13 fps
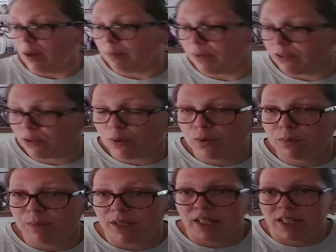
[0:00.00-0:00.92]

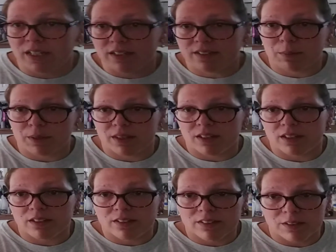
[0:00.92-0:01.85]
told me to get some of
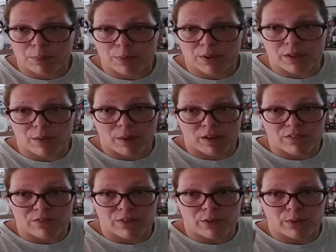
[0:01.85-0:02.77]
this to put in my
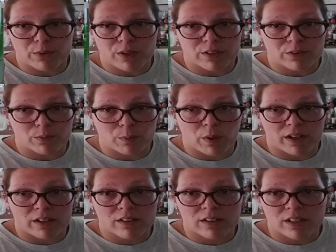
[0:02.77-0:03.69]
food as
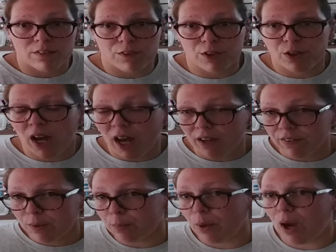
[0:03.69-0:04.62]
well. If you're
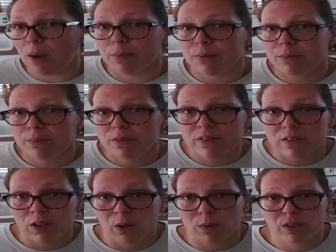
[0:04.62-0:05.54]
having problems
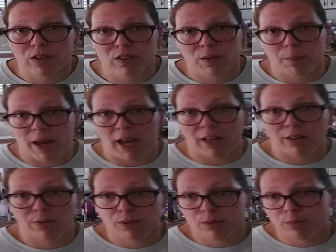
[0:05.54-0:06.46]
going to the
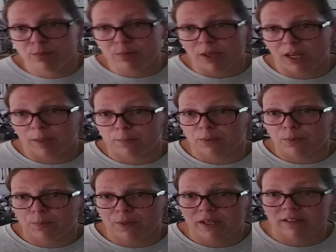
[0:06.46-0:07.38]
bathroom, like
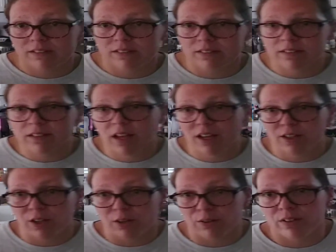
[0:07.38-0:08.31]
pooping, I
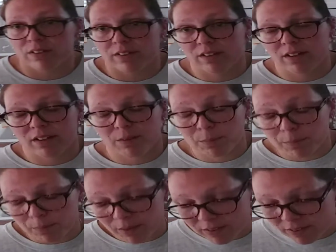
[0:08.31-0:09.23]
know this
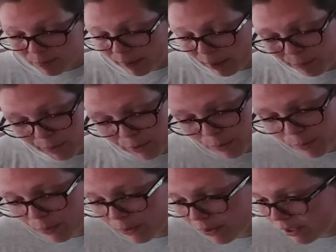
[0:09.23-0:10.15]
is about
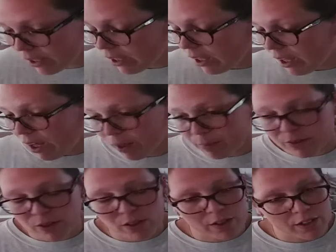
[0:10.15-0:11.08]
poop. I'm
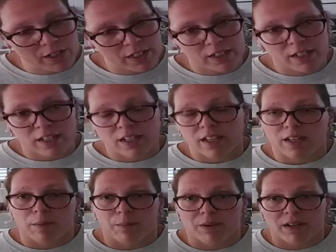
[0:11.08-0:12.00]
sorry,
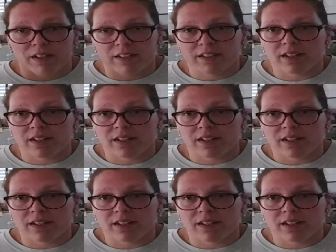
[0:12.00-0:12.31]
but